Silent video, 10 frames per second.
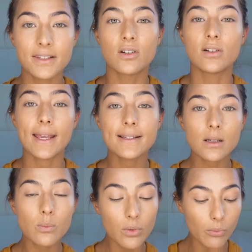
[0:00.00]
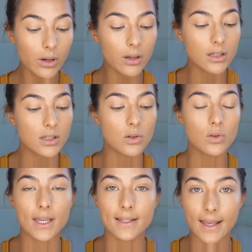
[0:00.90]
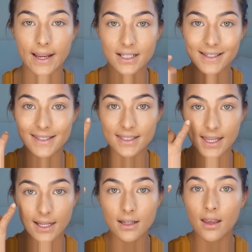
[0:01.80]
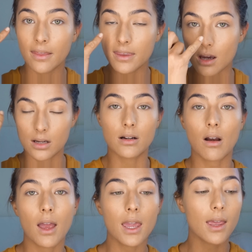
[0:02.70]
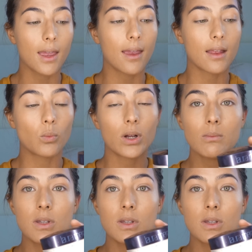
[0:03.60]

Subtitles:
So next up, what we're gonna do is actually set the under eye, and what I'm